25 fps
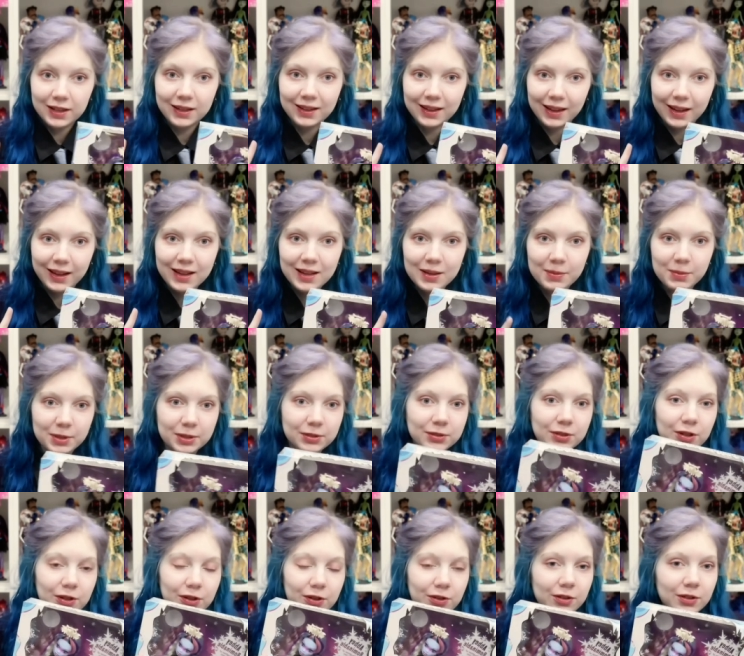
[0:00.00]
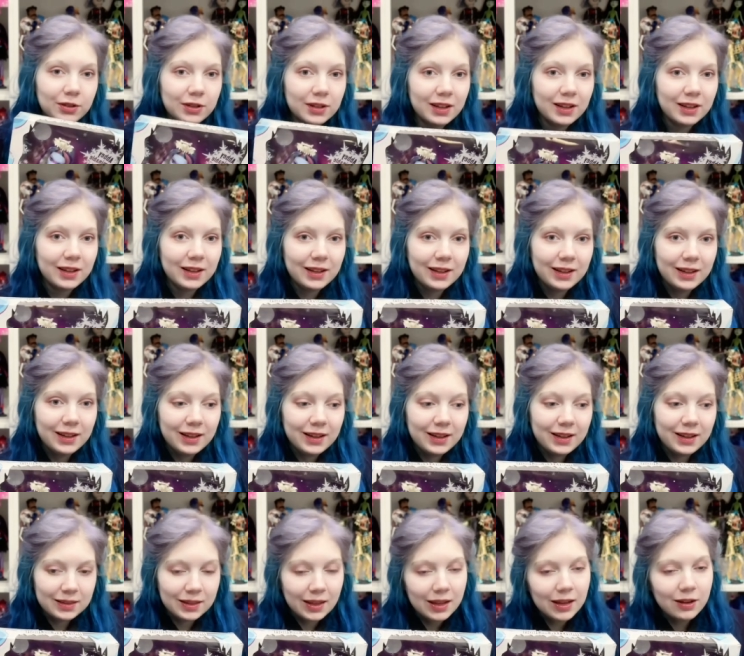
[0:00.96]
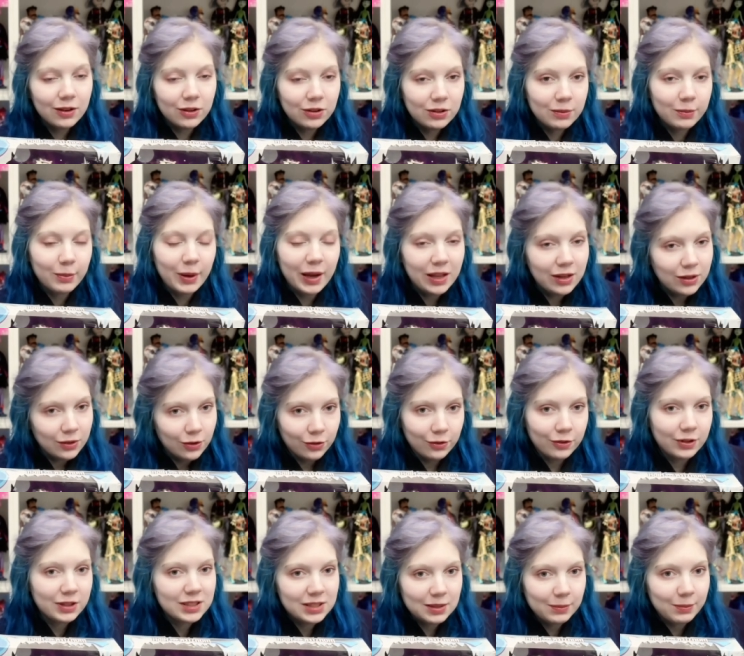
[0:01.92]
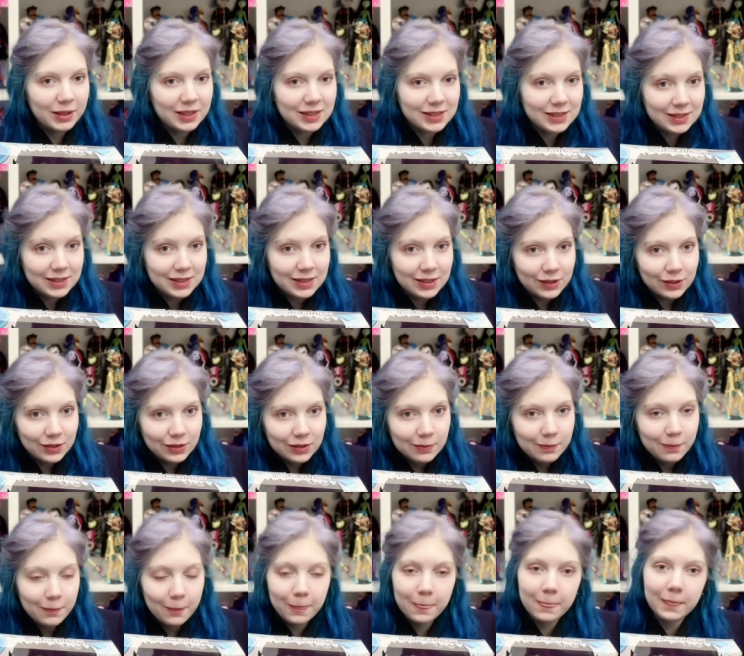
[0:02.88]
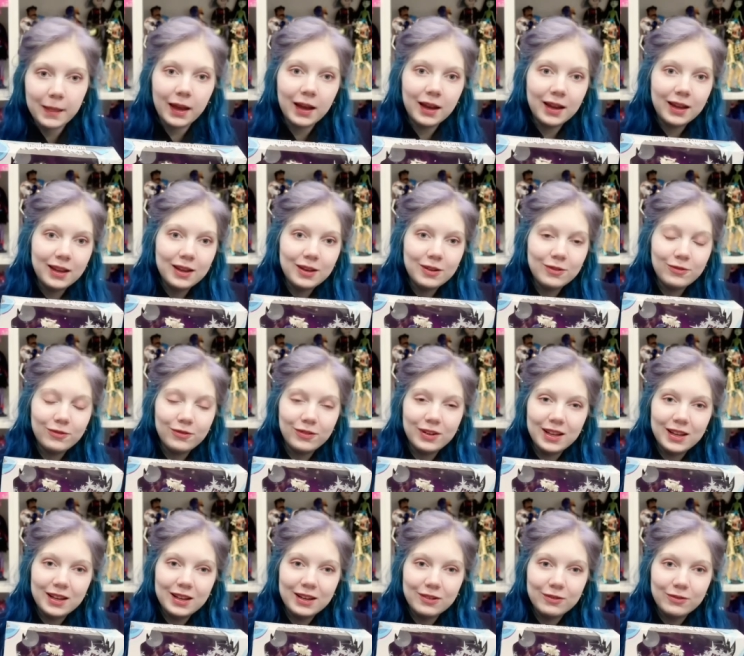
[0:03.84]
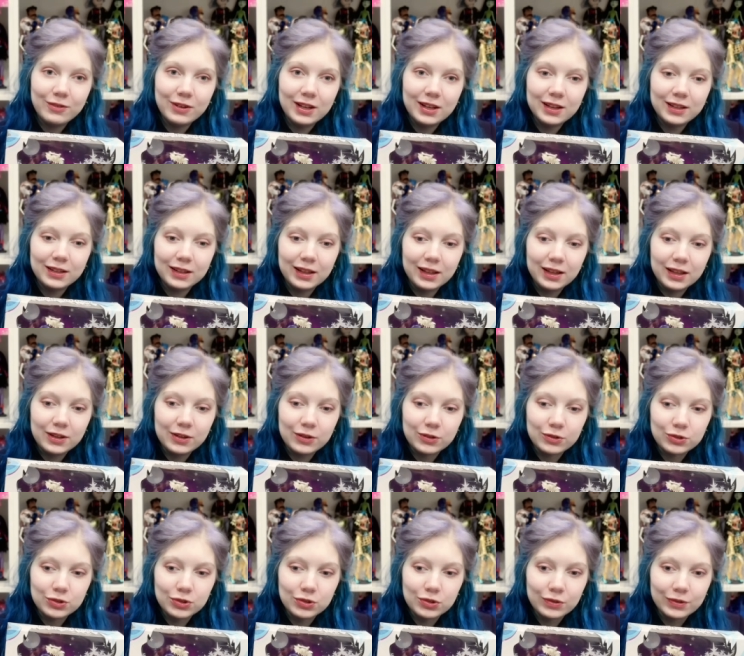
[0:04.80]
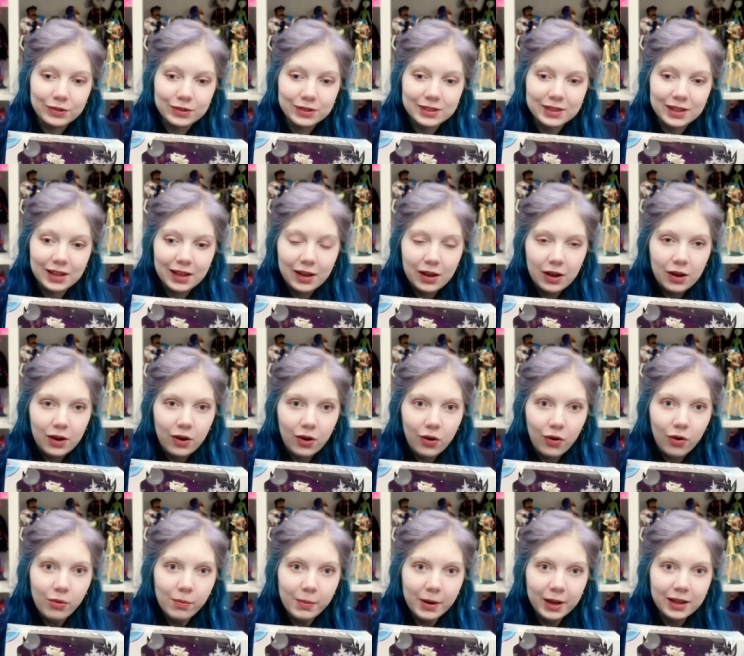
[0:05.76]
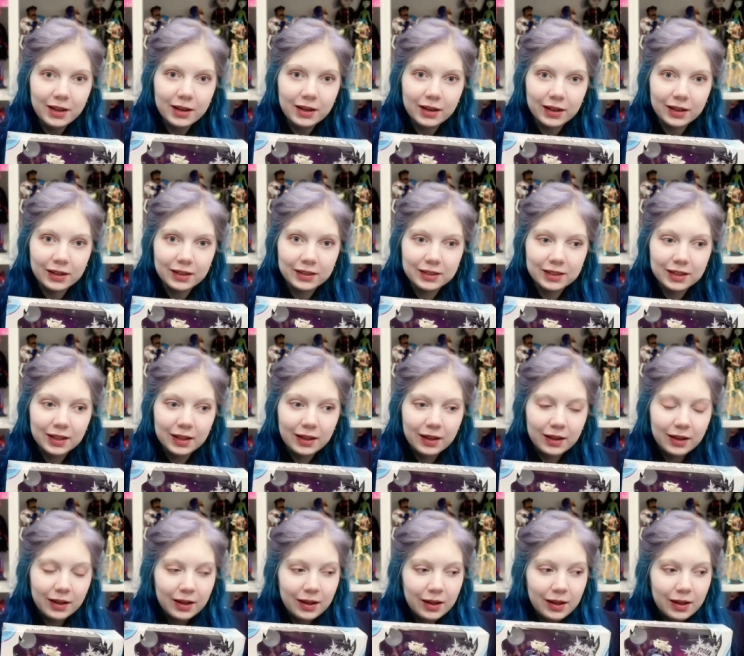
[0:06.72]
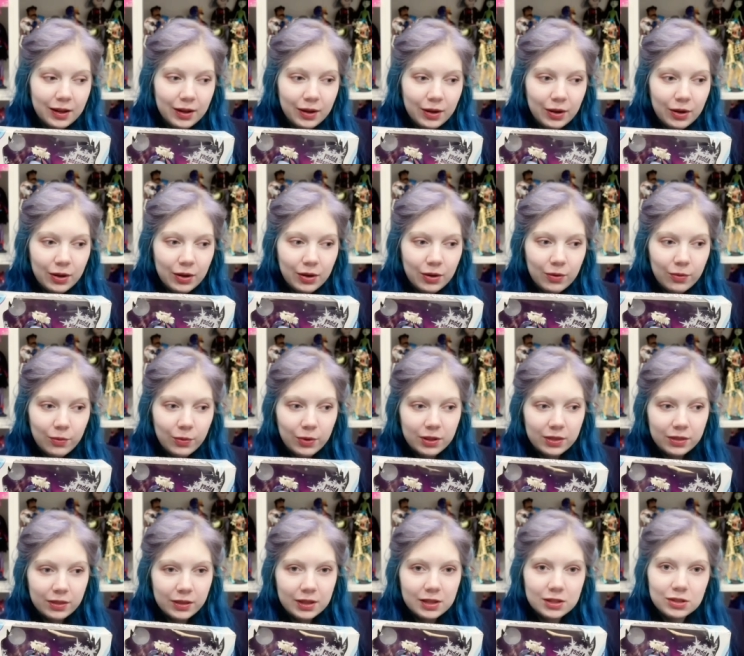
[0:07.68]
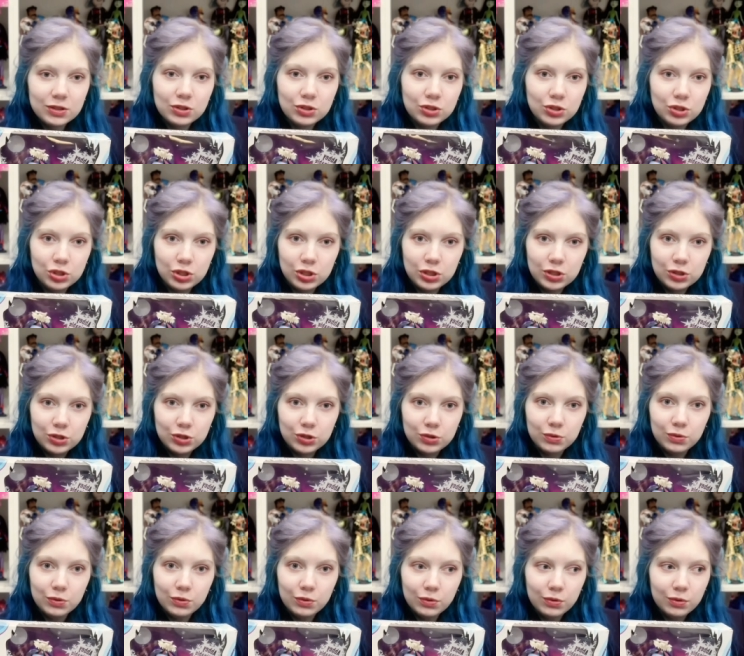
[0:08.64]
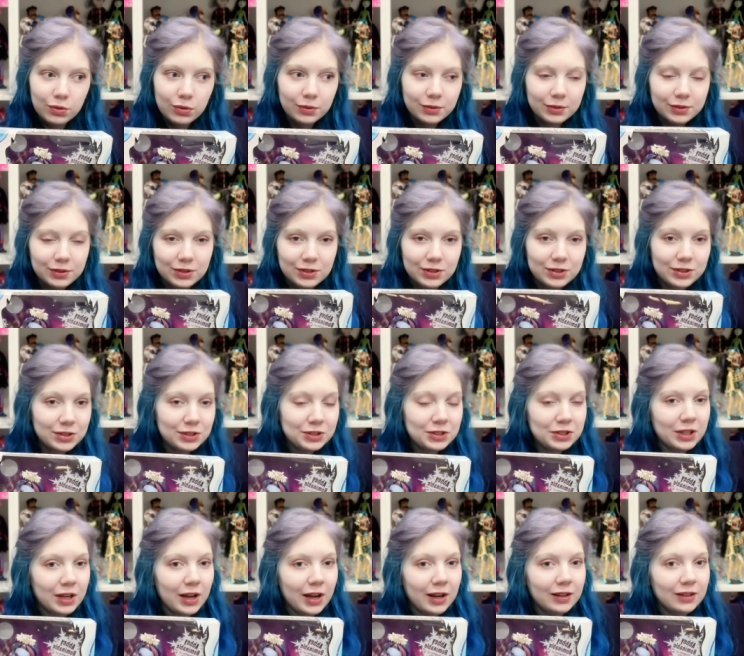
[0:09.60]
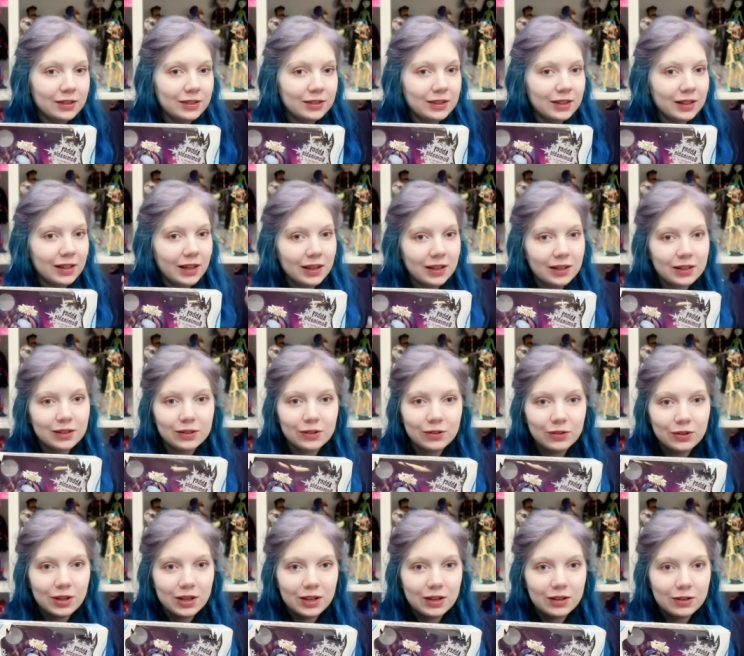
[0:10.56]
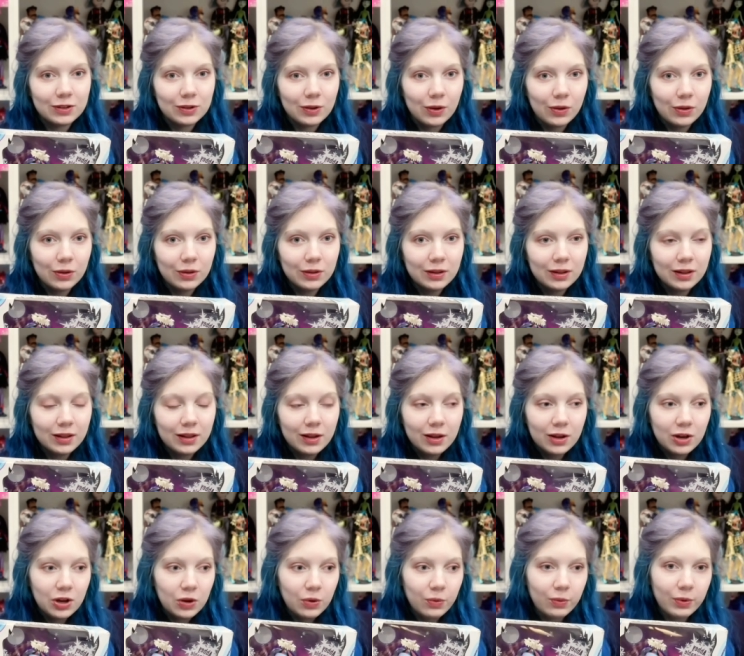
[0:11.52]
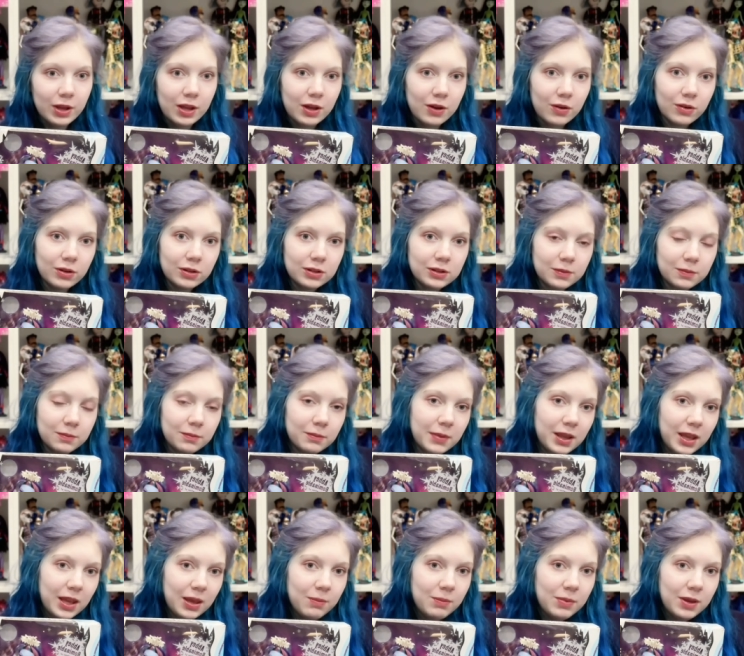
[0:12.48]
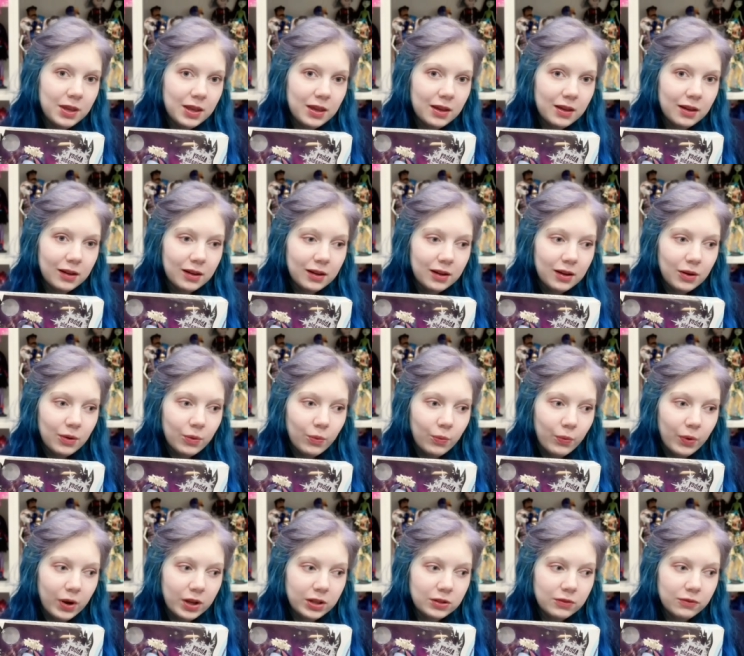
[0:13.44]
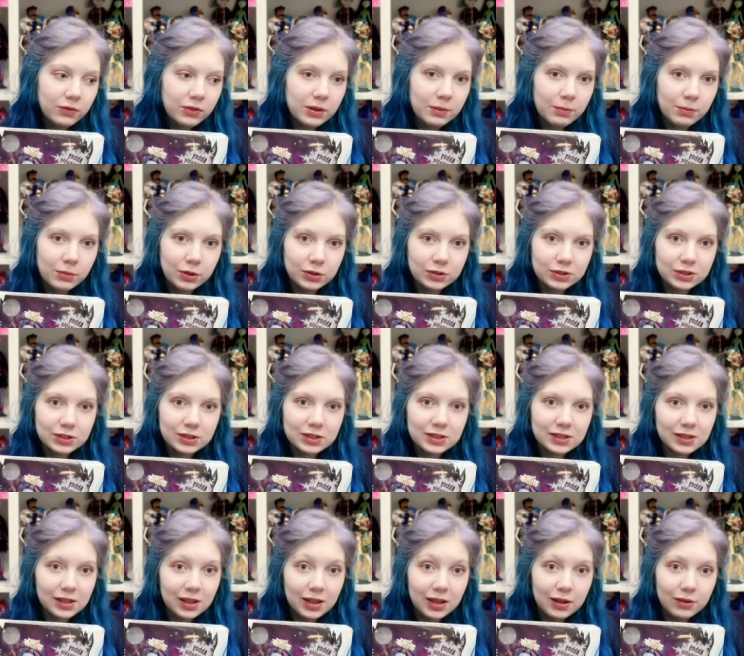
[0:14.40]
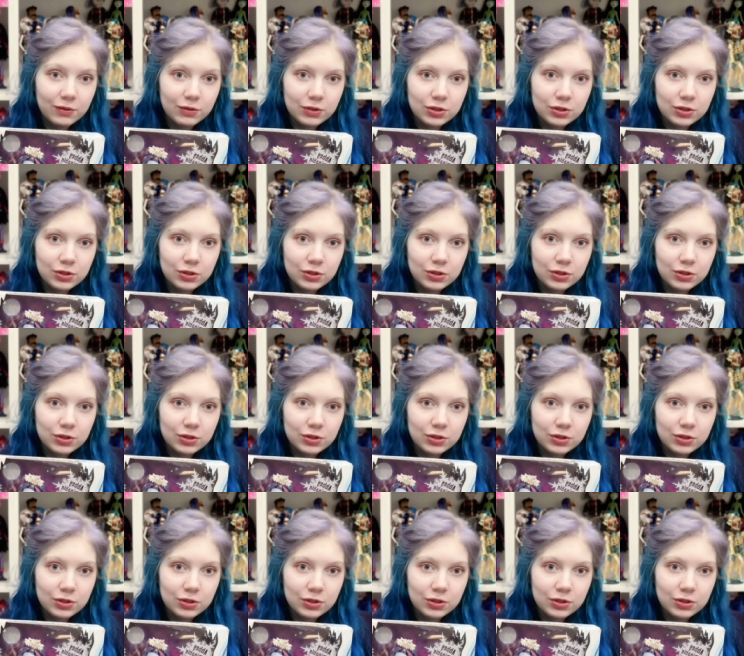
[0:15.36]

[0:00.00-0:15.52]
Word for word: like about her. They are in minority, but still, I really, really like her shoes. Oh my god. With this G2 childlike looking doll, we got maybe one of the most scary